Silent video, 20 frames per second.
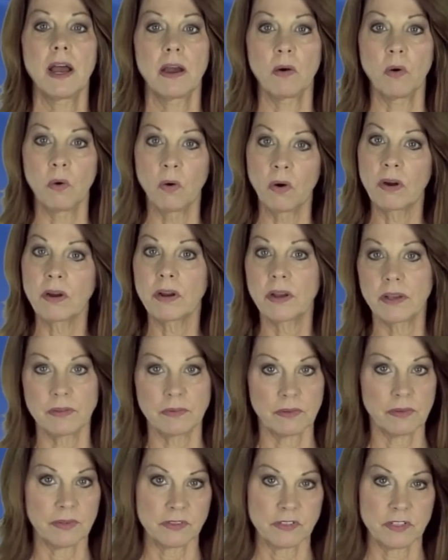or
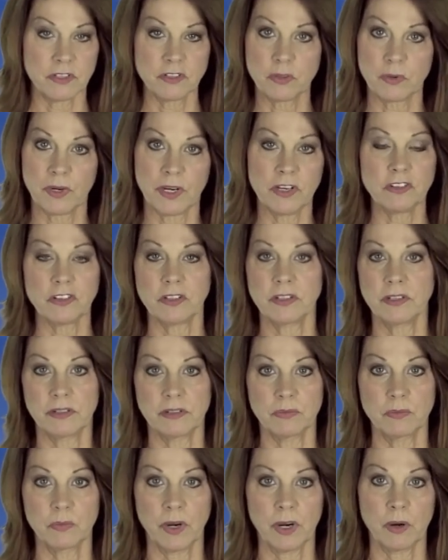a
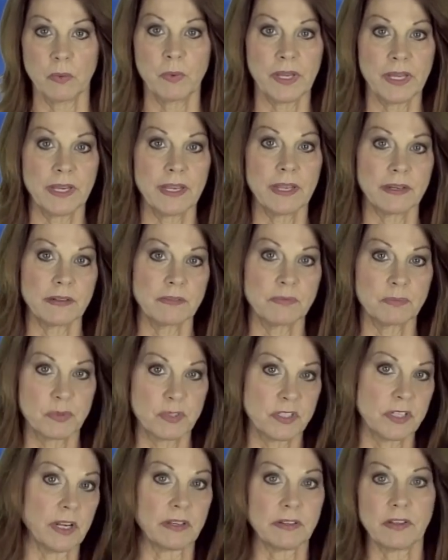situation where we get
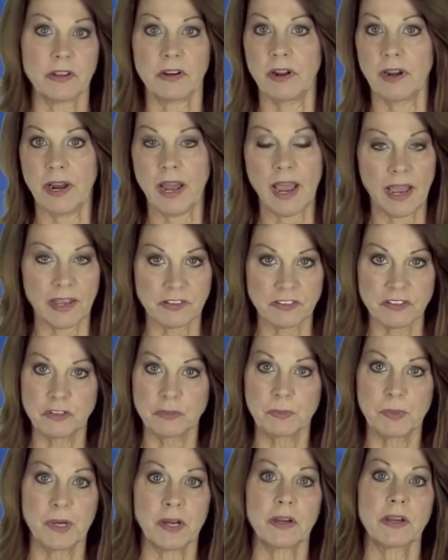stuck there on a
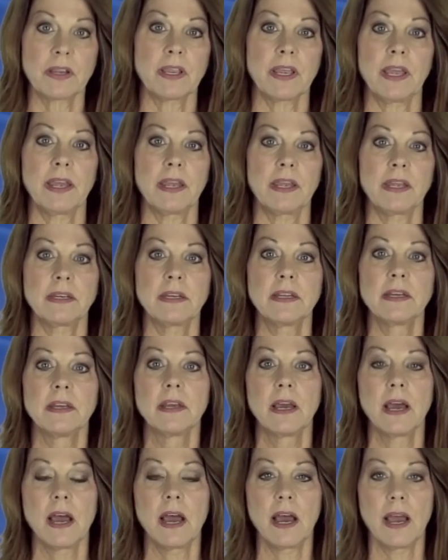hostage barricade,
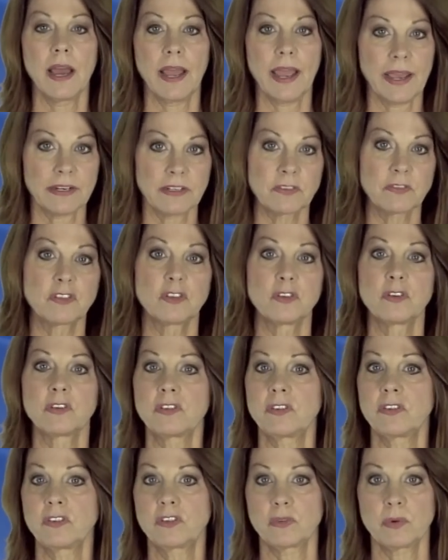active shooter
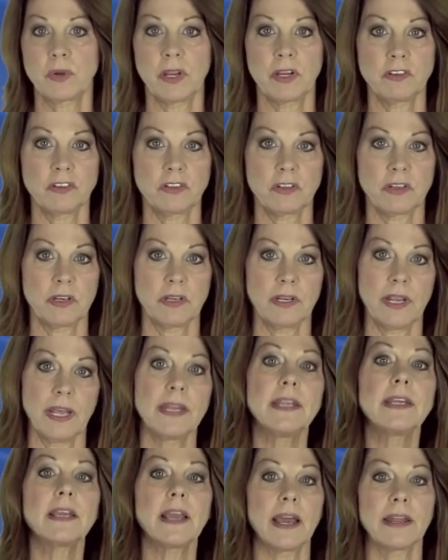situation,
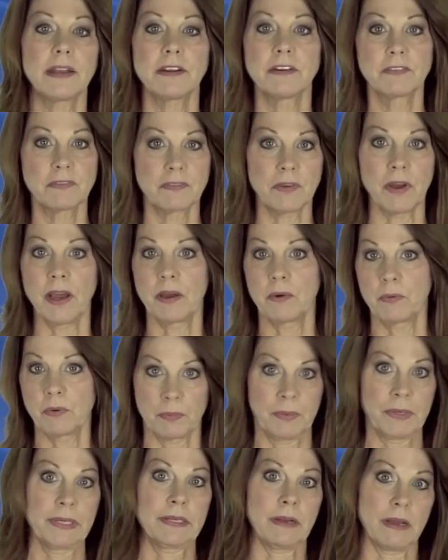any kind of what
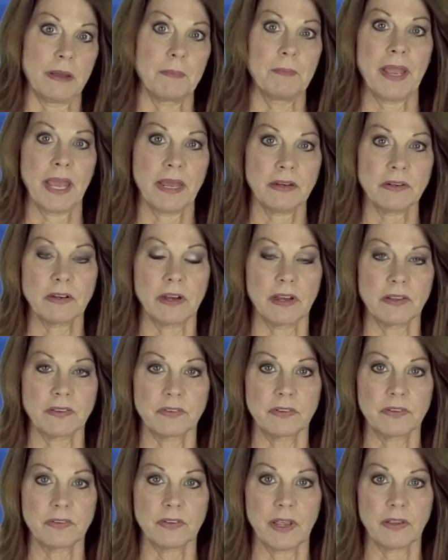we'd call
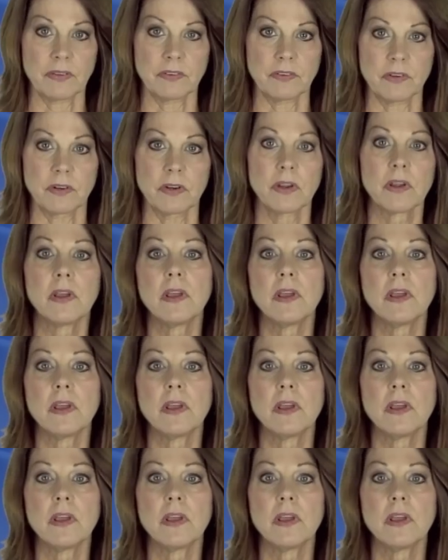man-caused disaster.